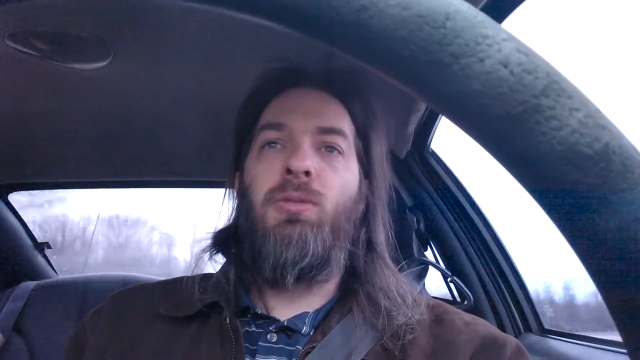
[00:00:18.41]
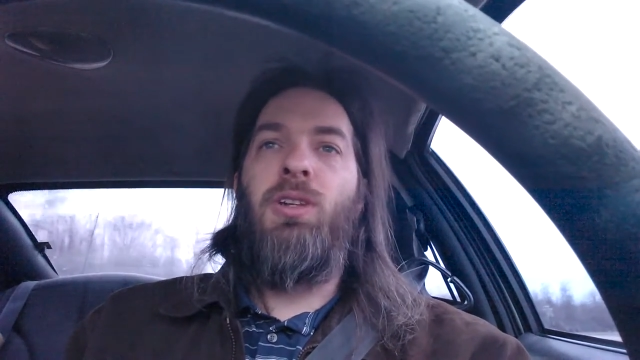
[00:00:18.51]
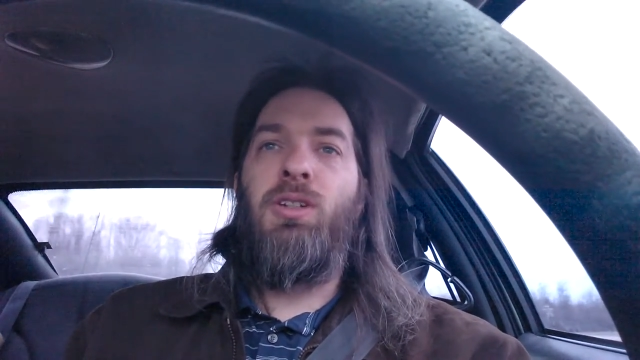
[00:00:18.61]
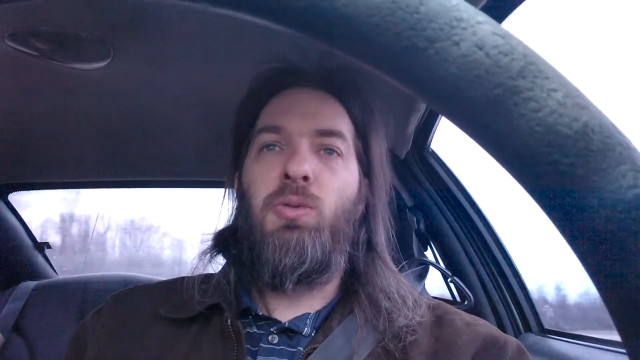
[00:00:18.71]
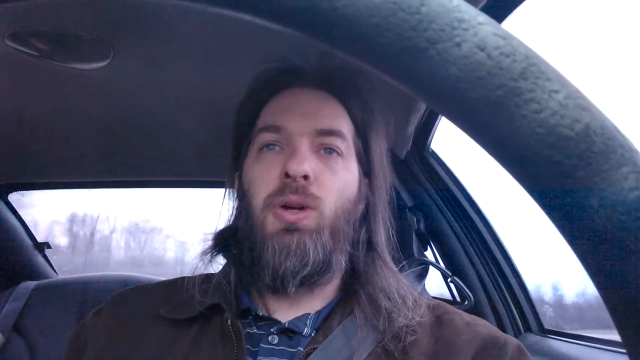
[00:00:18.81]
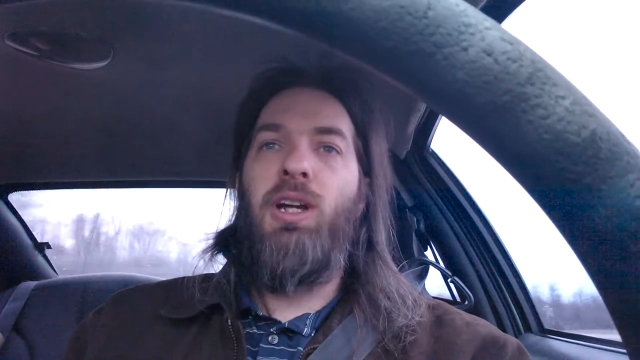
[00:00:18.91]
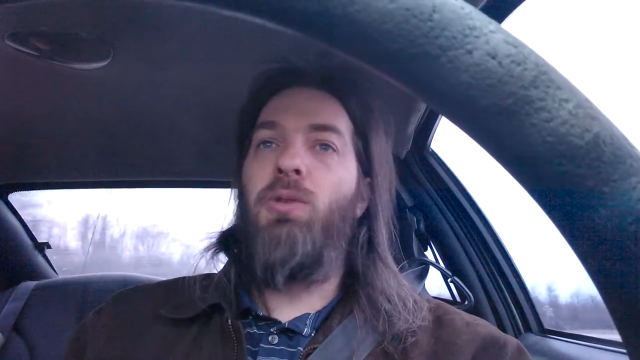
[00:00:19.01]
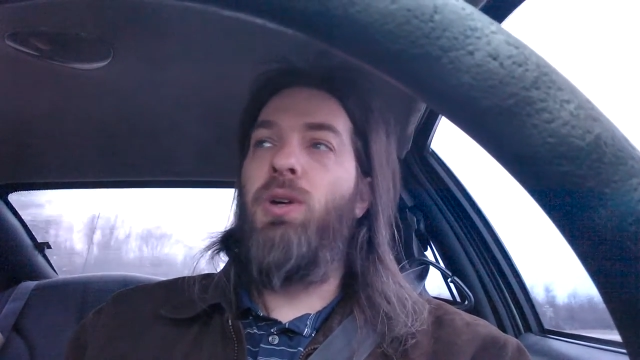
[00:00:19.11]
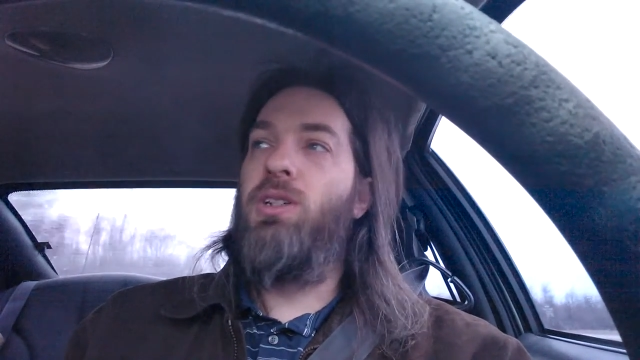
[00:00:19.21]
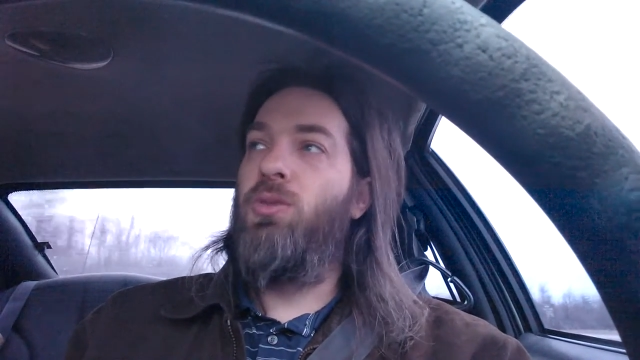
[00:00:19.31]
this week,
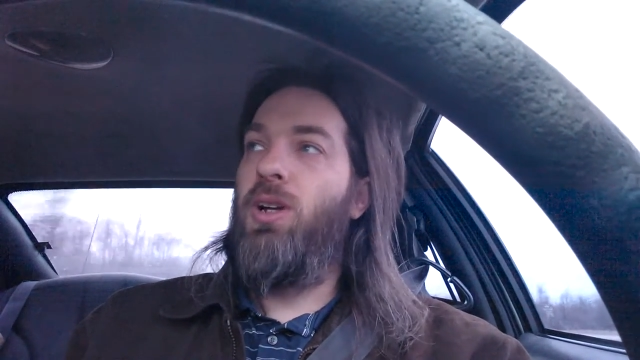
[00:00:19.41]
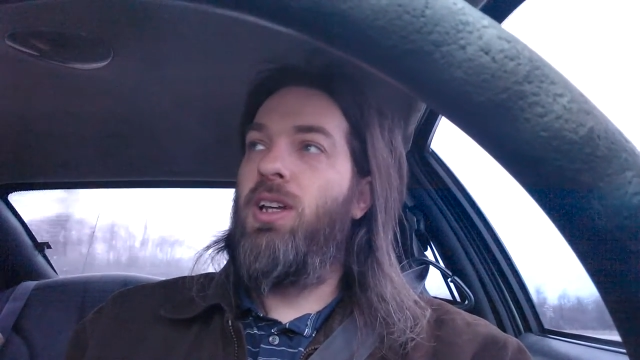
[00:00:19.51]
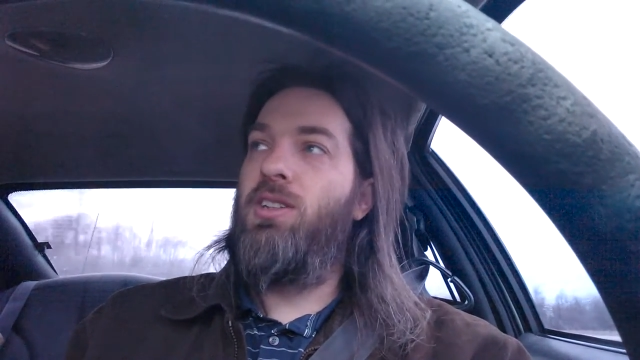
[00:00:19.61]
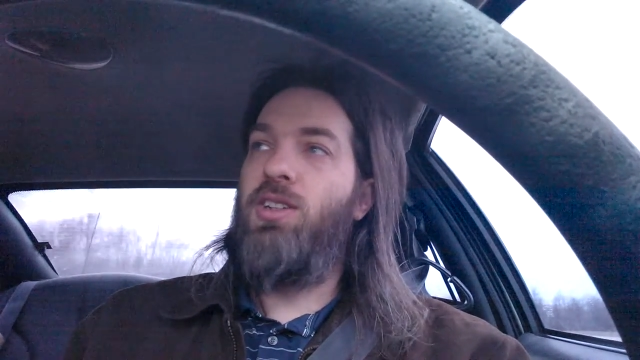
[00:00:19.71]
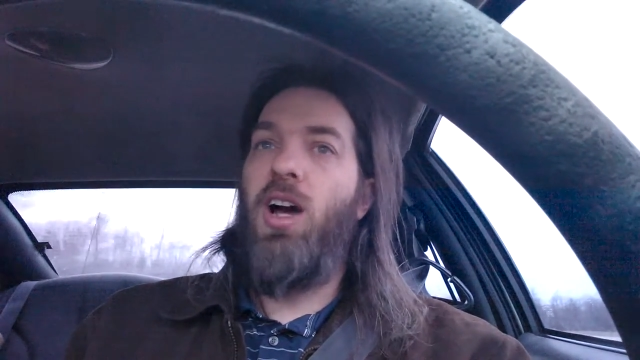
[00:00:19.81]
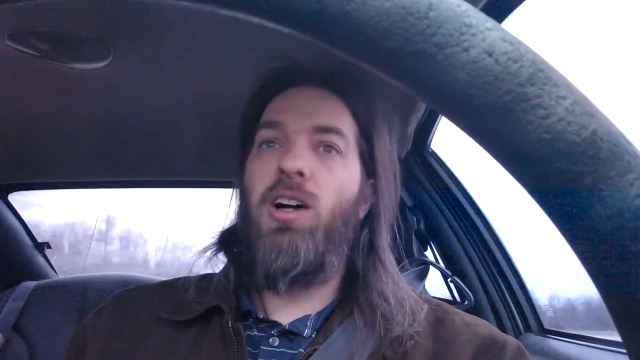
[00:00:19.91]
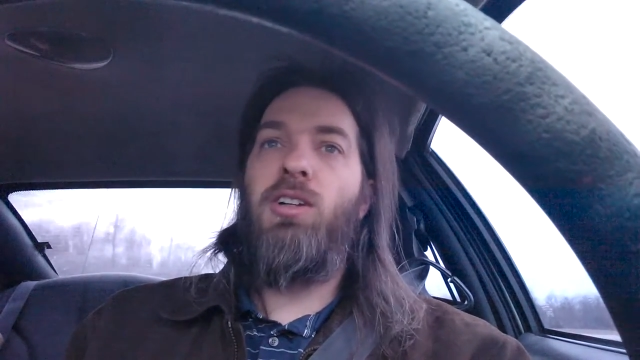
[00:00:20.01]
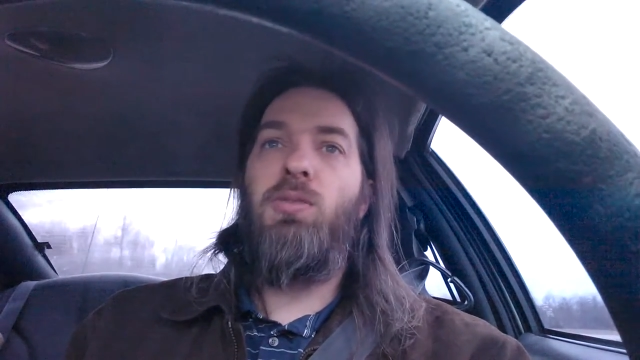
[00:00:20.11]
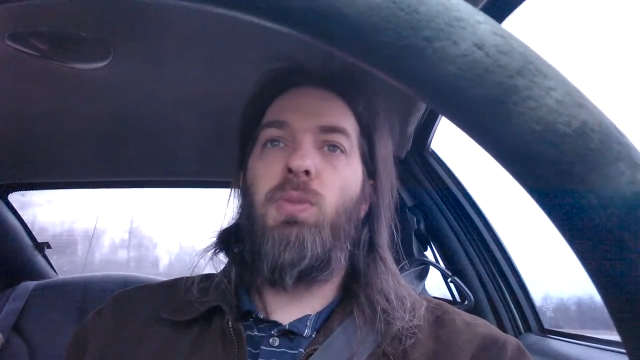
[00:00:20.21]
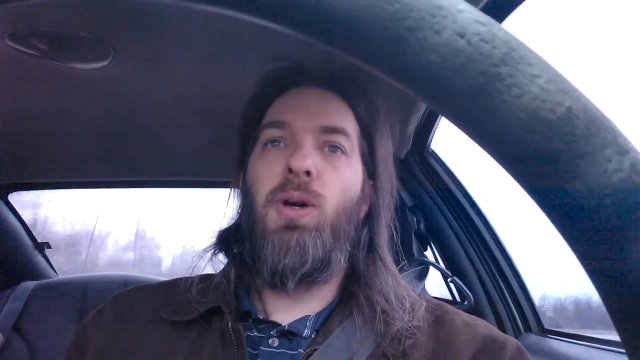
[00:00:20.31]
which really
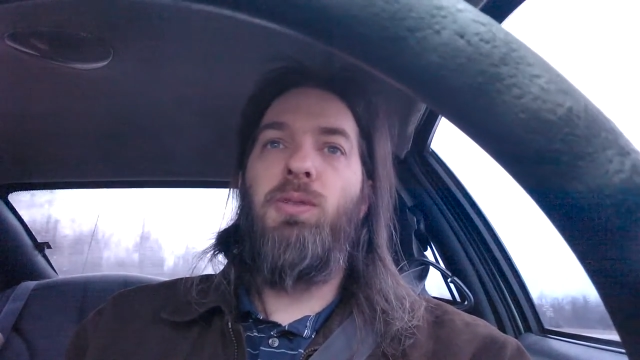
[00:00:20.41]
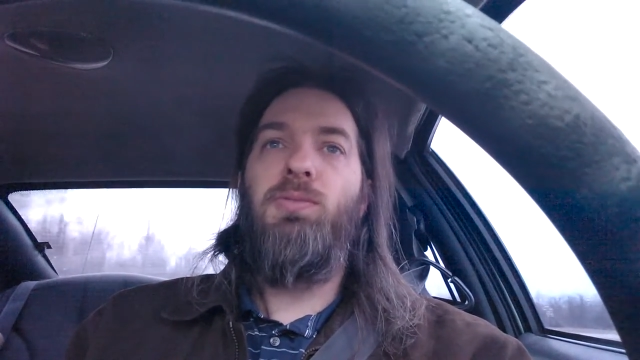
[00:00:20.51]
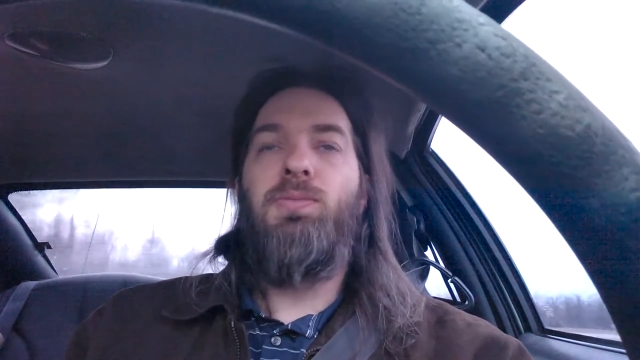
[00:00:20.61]
sucks, but